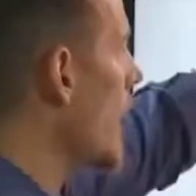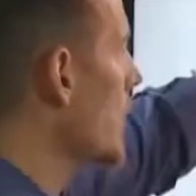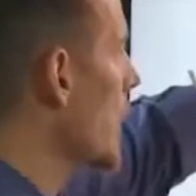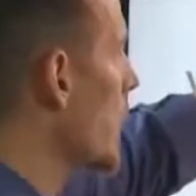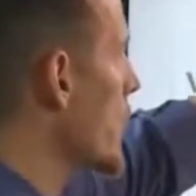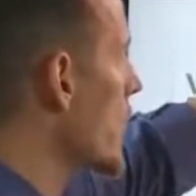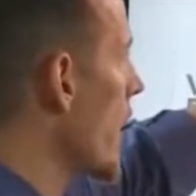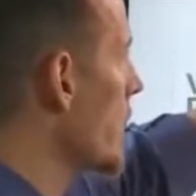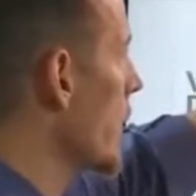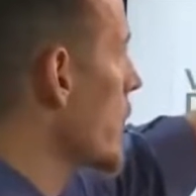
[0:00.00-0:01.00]
high blood pressure,
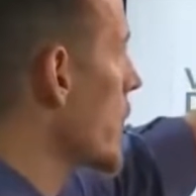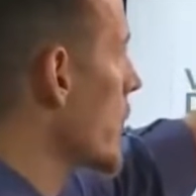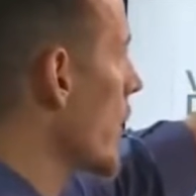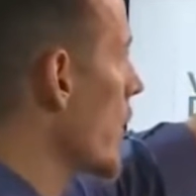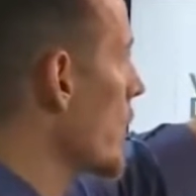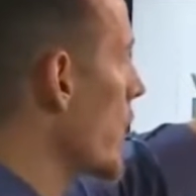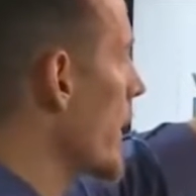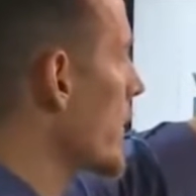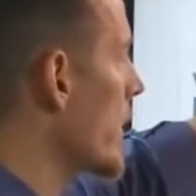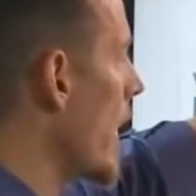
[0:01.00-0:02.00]
high blood sugar,
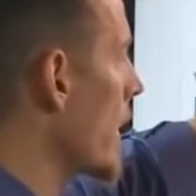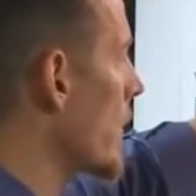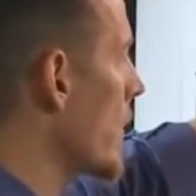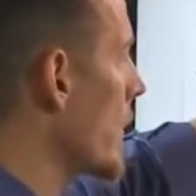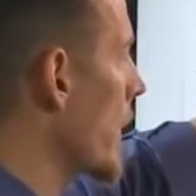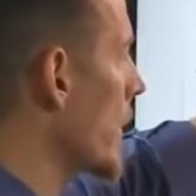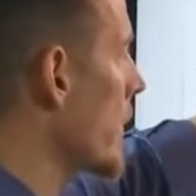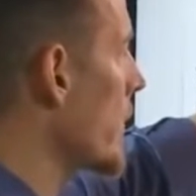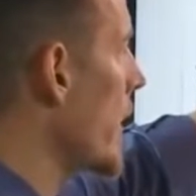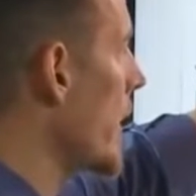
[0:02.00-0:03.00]
overweight status, among
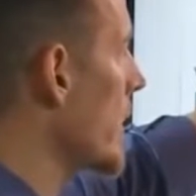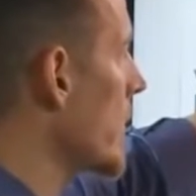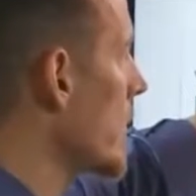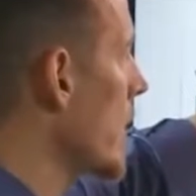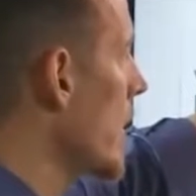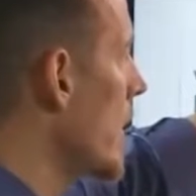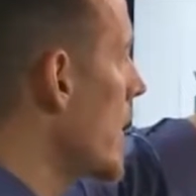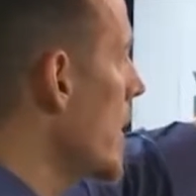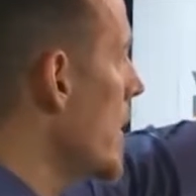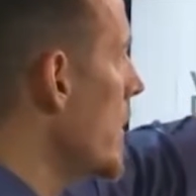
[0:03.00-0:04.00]
other things.
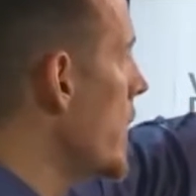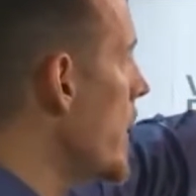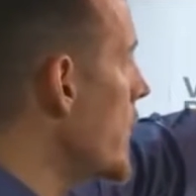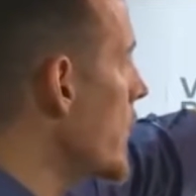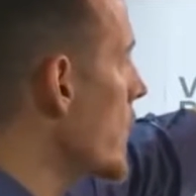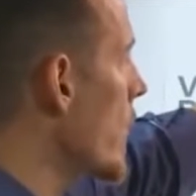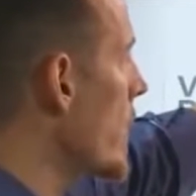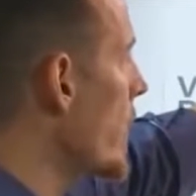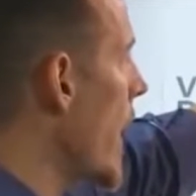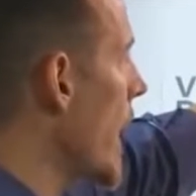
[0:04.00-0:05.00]
These three
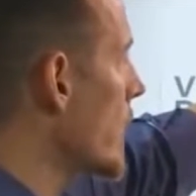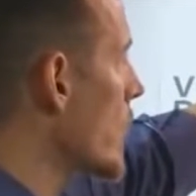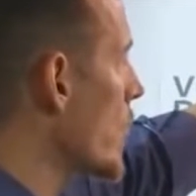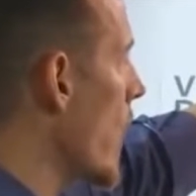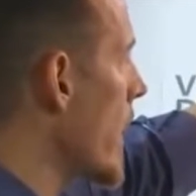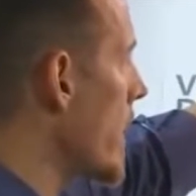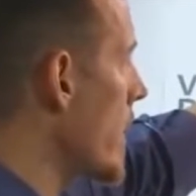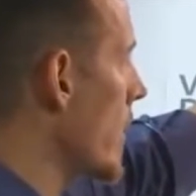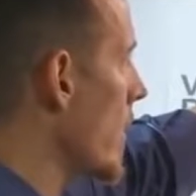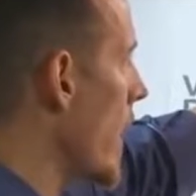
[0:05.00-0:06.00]
factors right
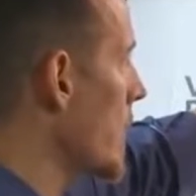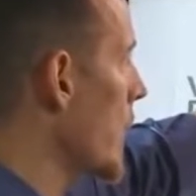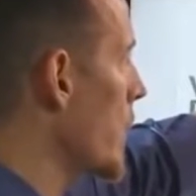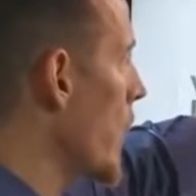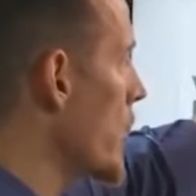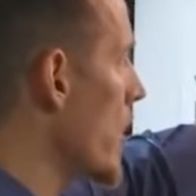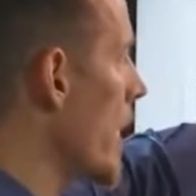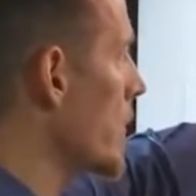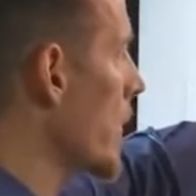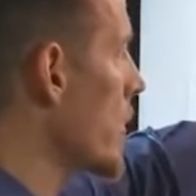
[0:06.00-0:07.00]
here high blood pressure,
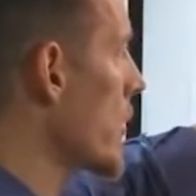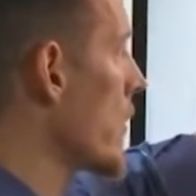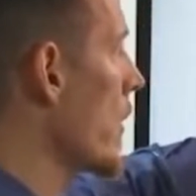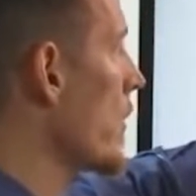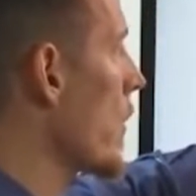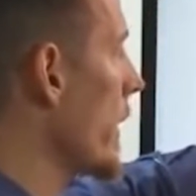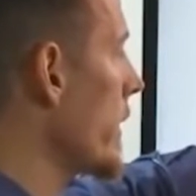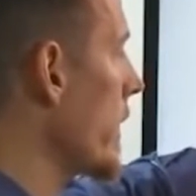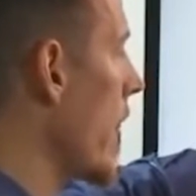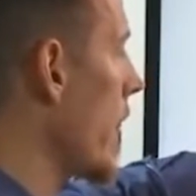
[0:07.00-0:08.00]
high blood sugar, and overweight
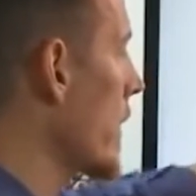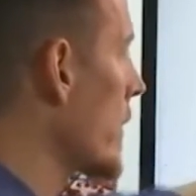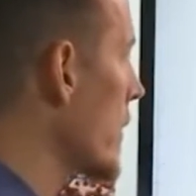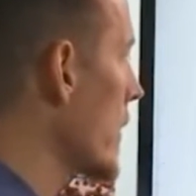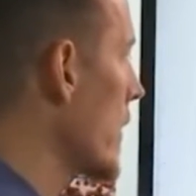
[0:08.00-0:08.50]
status